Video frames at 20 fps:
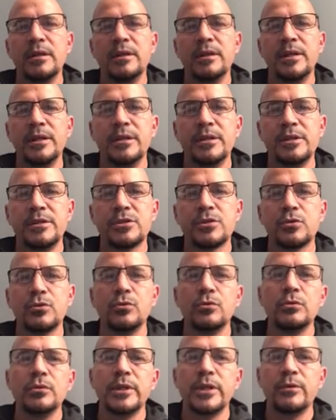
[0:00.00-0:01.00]
the
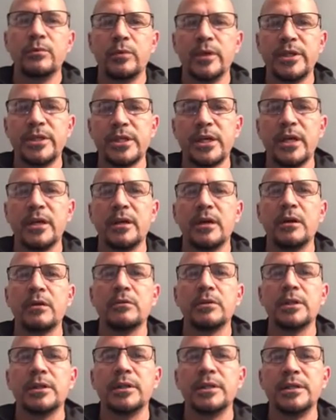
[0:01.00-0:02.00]
school in which I
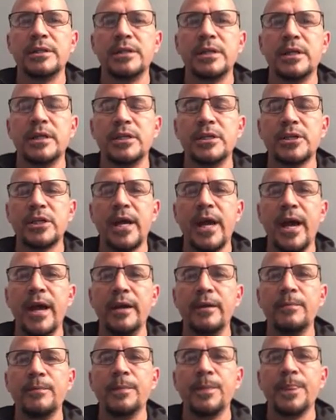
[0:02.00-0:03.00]
currently teach at,